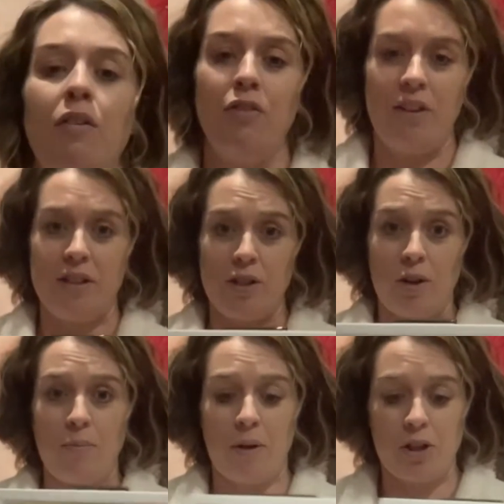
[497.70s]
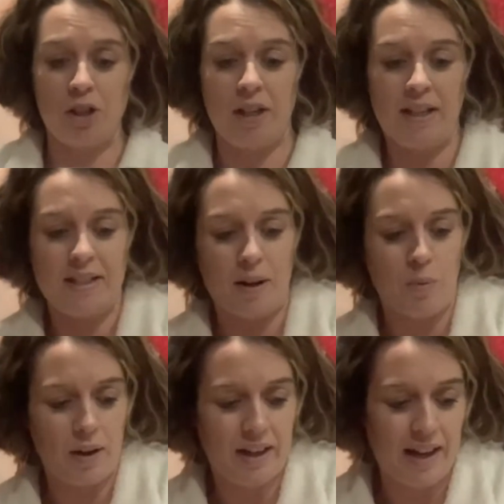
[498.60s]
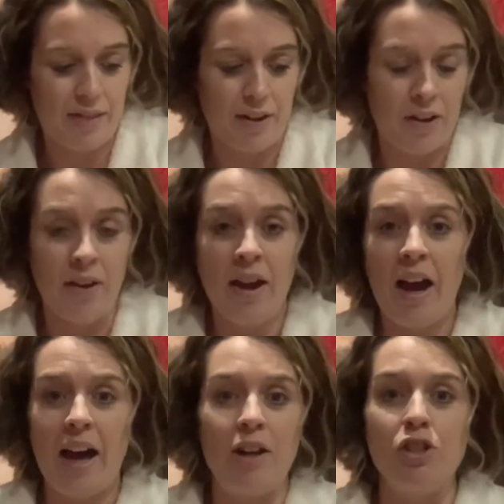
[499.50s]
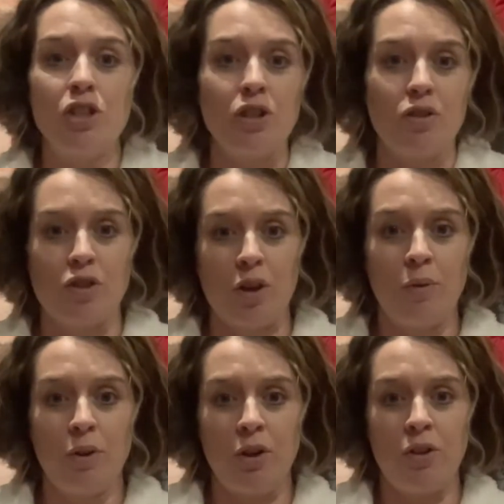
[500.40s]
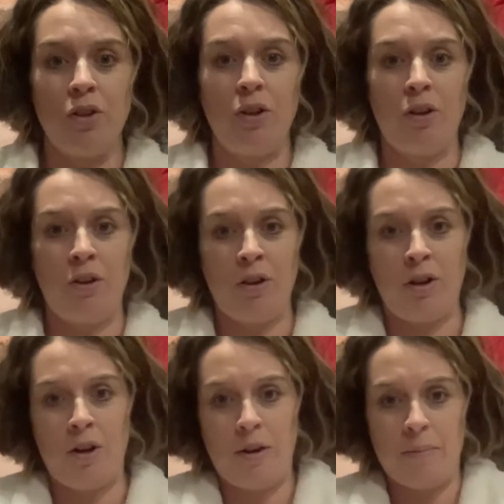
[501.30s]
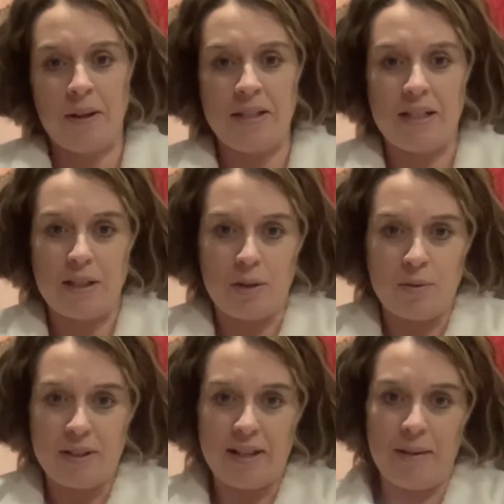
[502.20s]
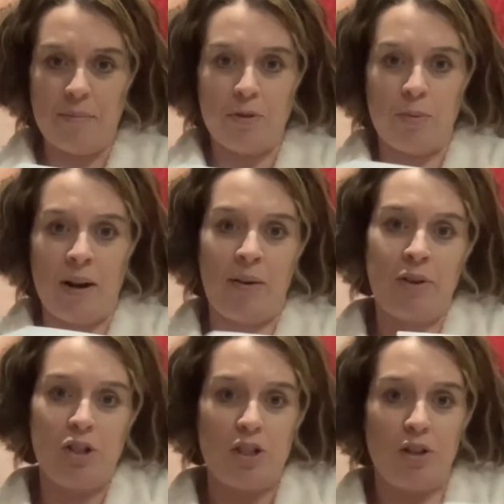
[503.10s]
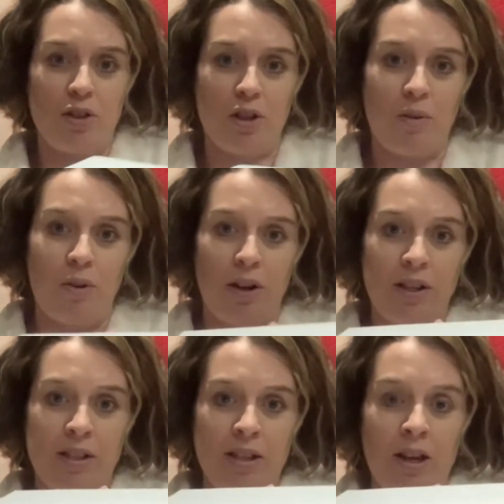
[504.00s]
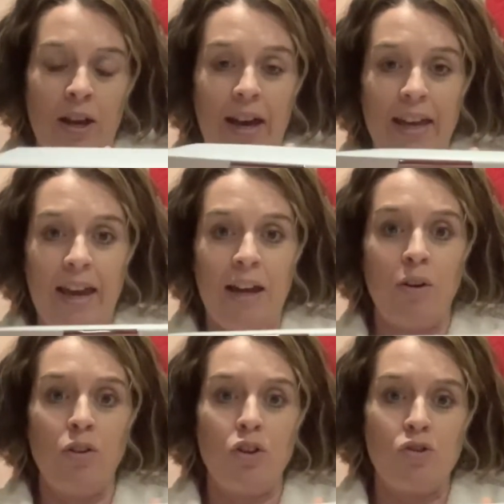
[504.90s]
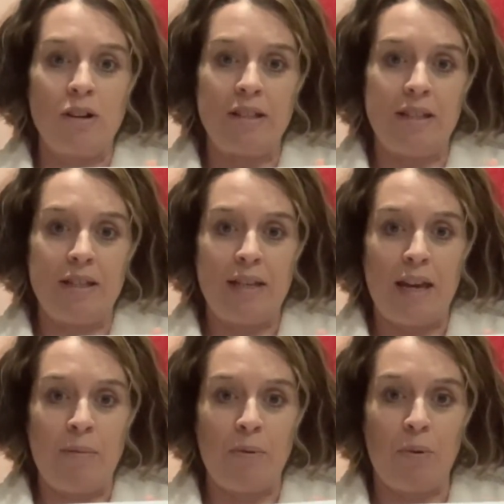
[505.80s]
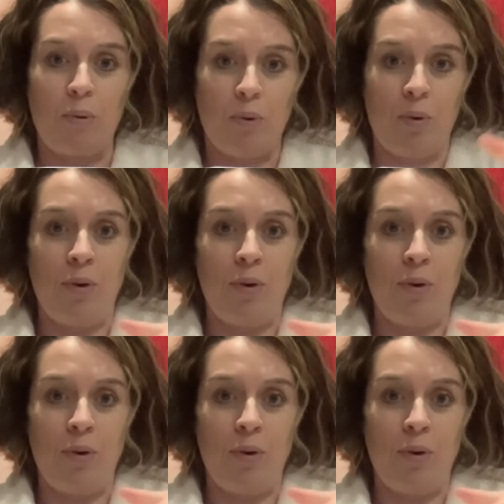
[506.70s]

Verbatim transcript: this so much. And it is that white leather, and it just looks so good because it's so slim as well. It just looks so nice again on your dressing table, or